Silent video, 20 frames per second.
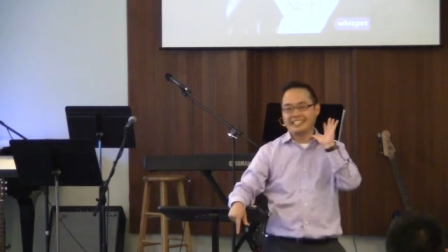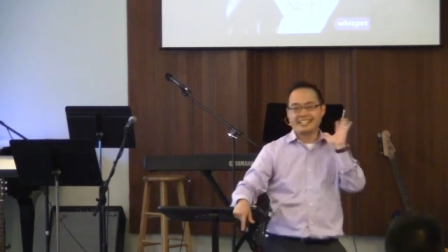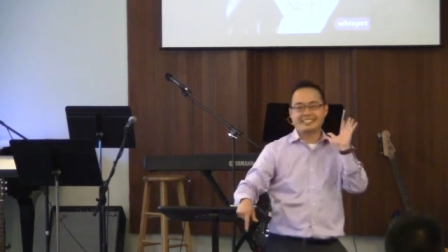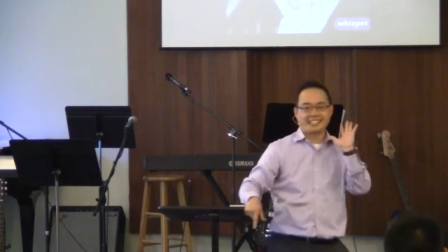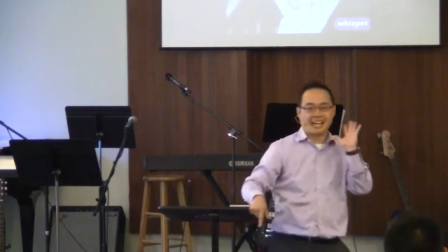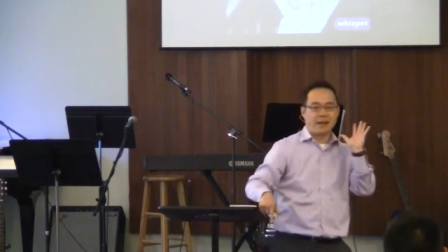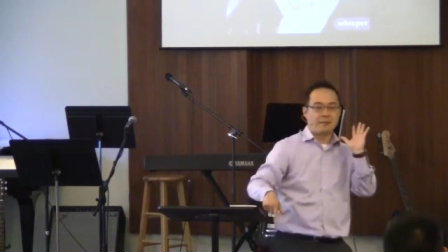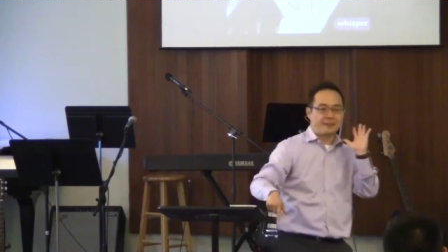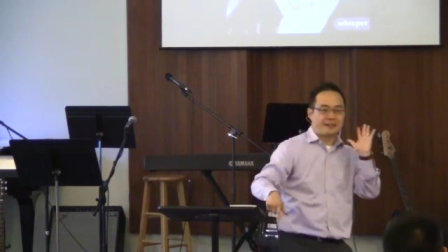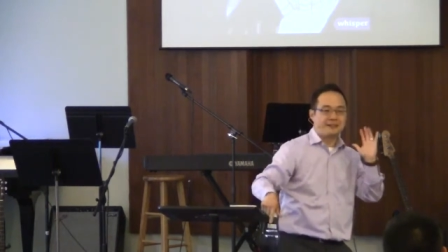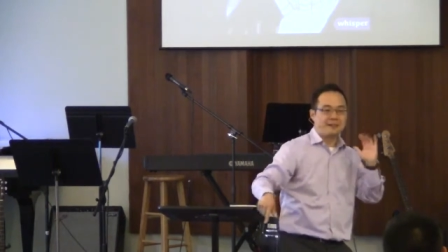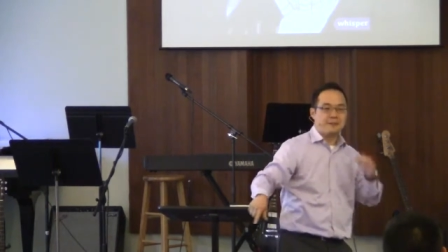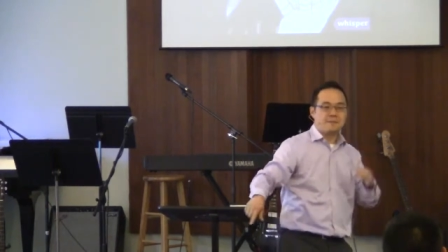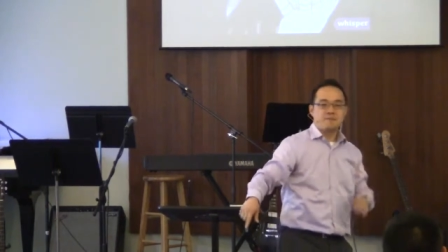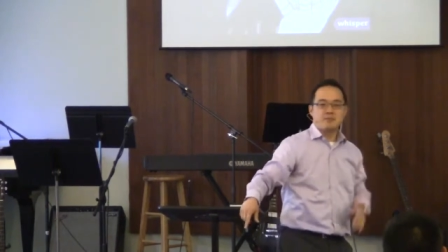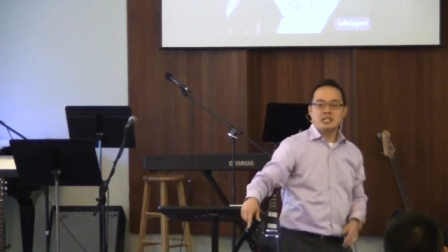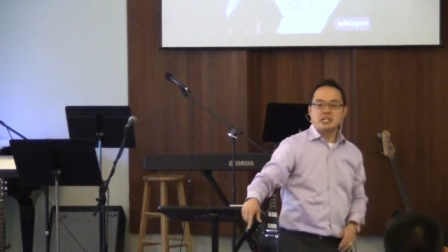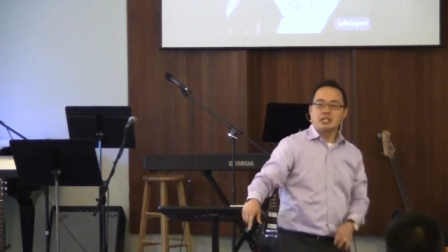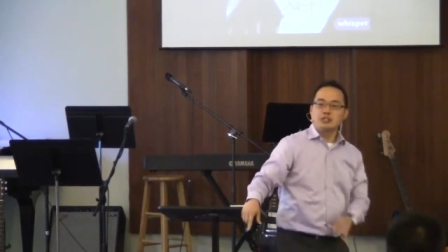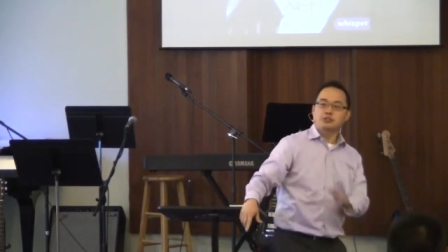that's happened.
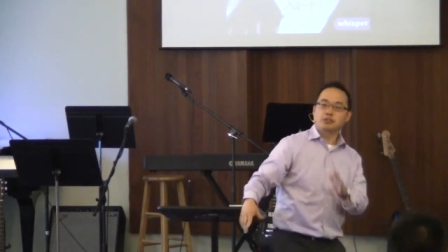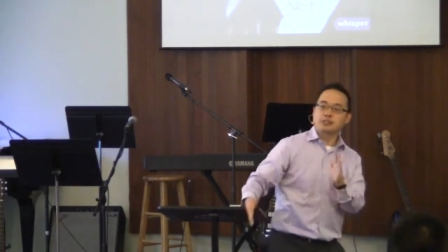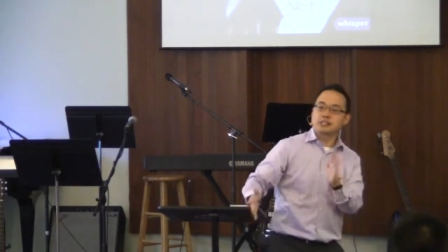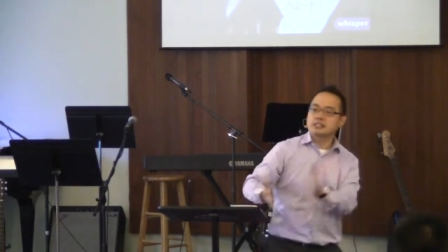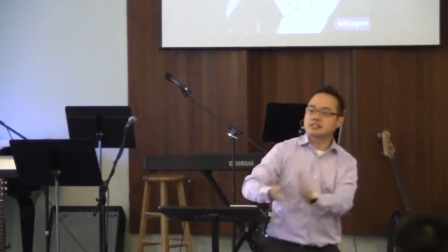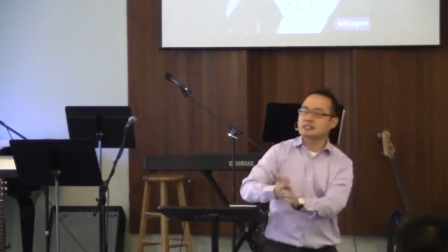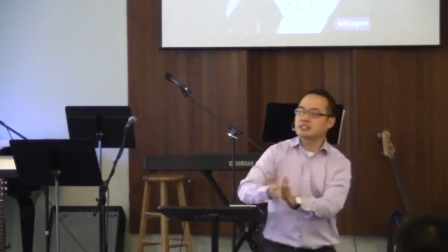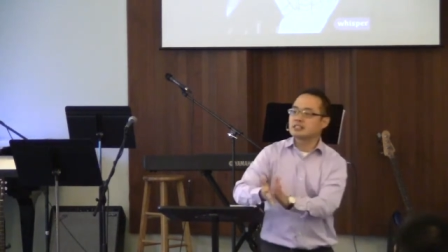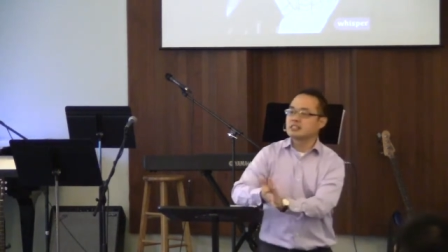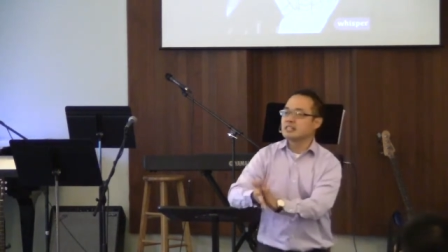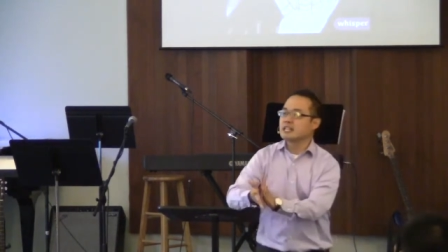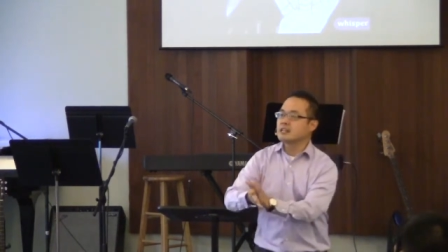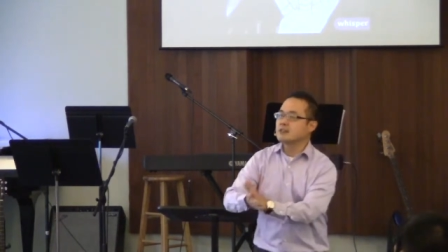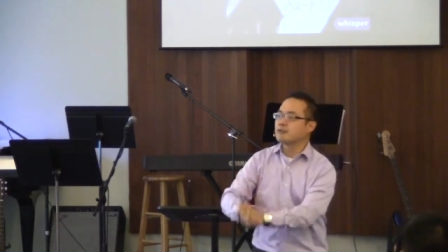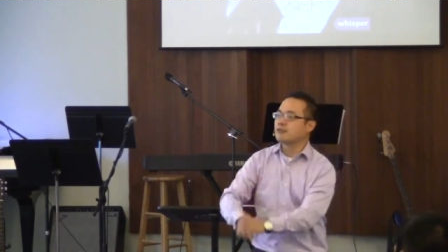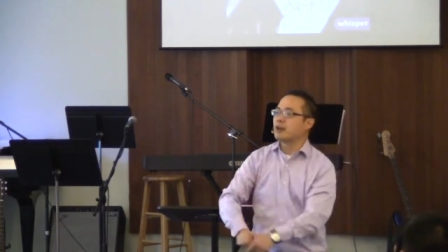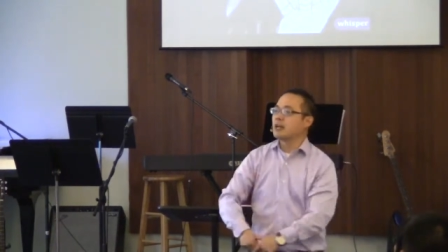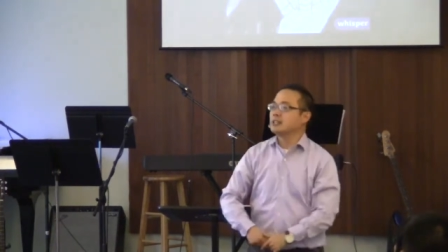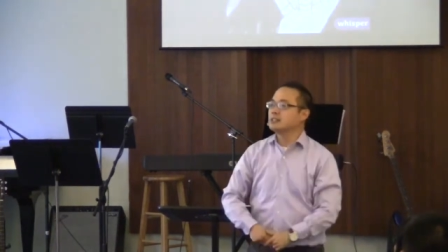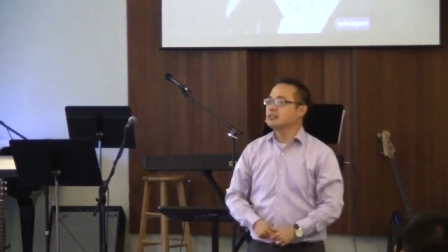So, this is the thing,
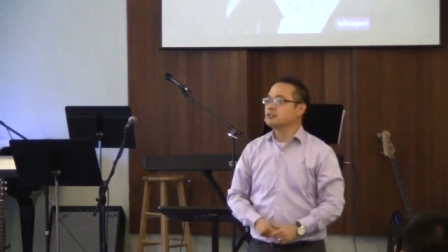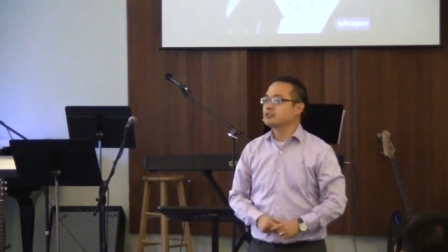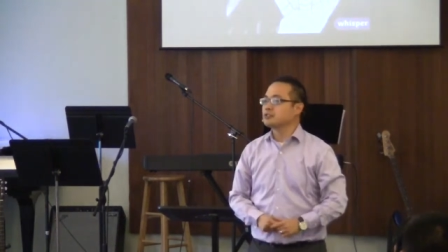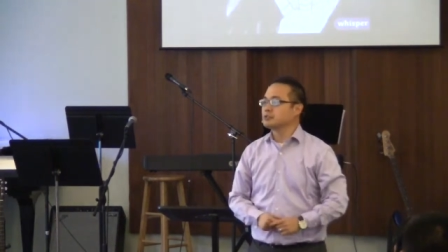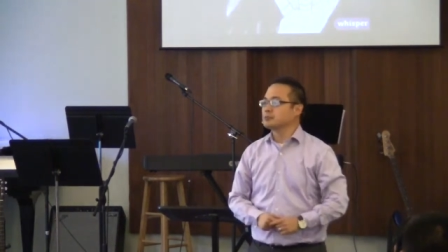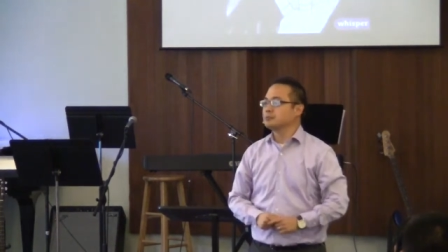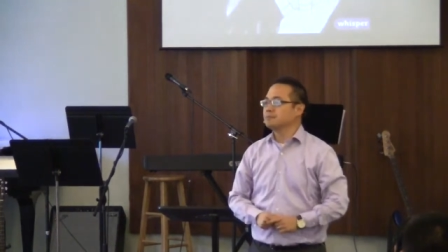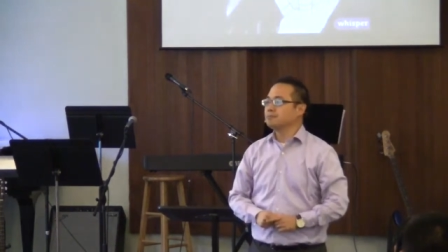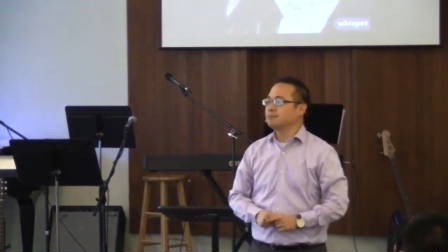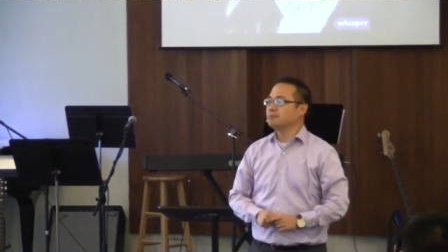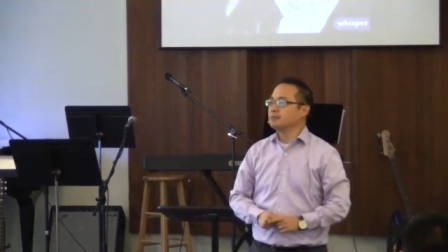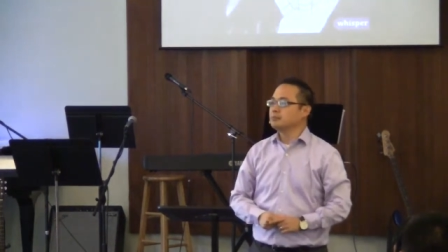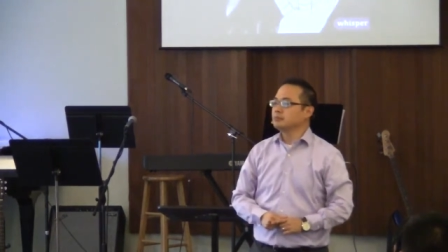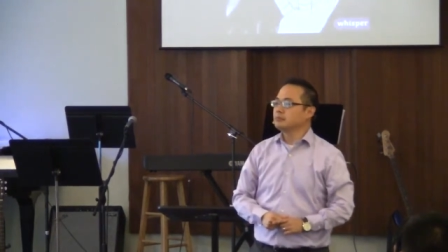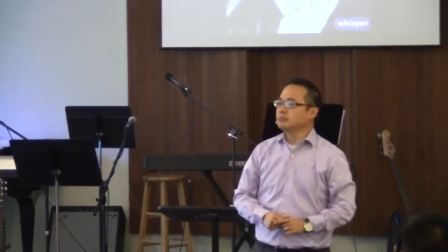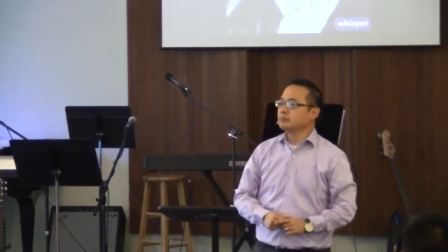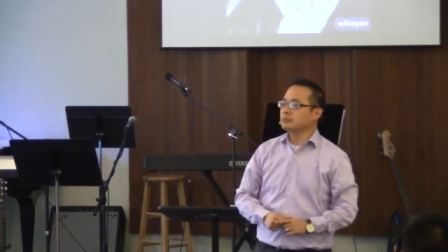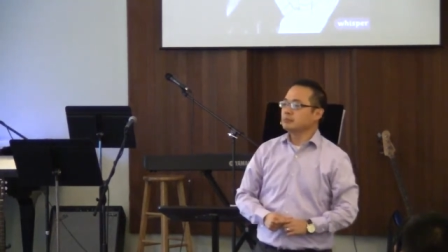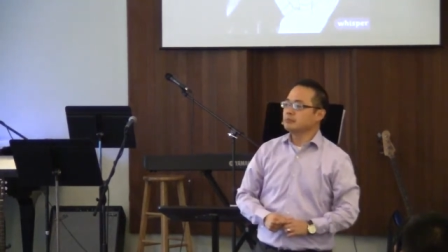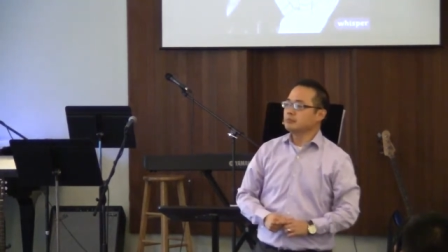friends.
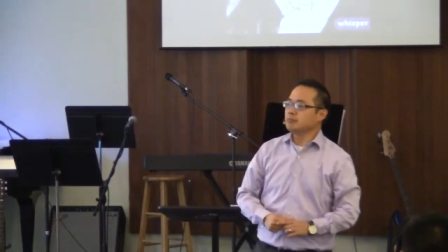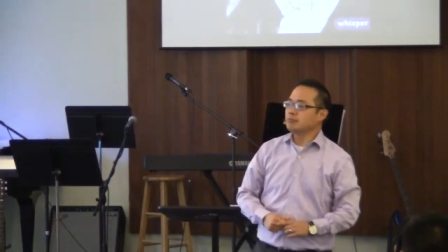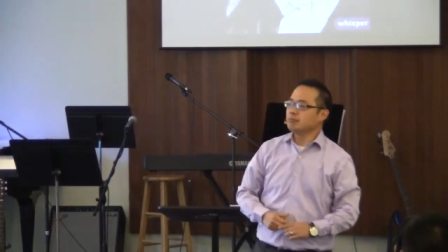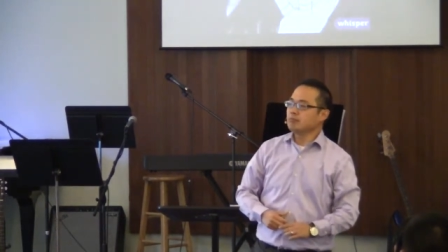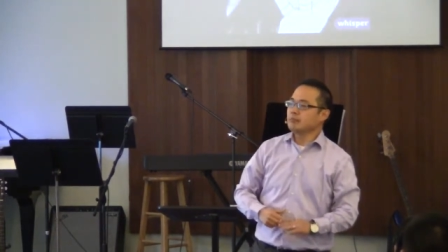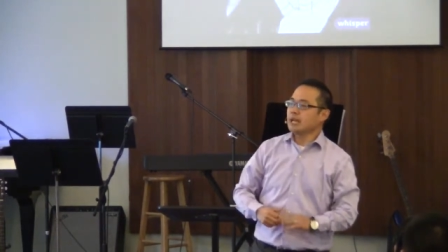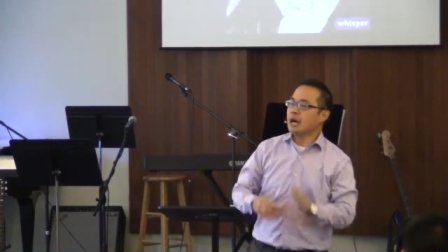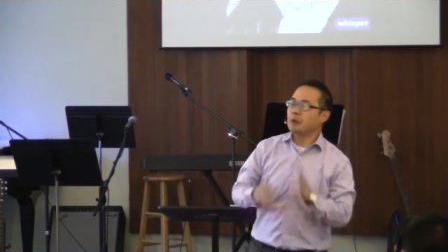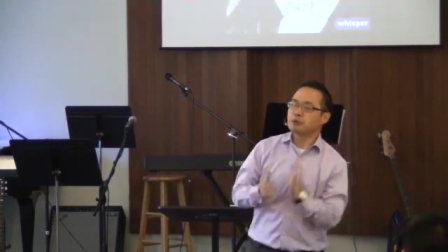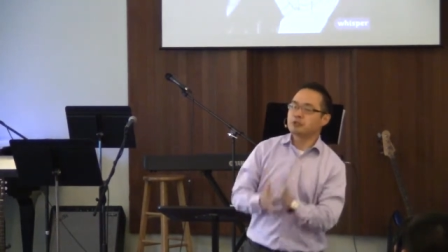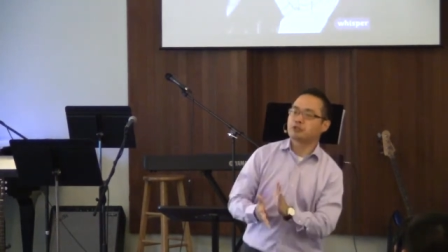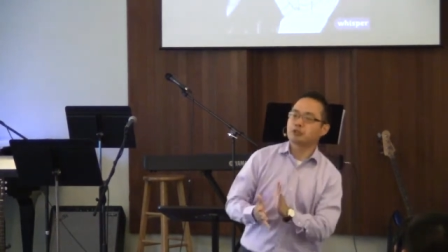I was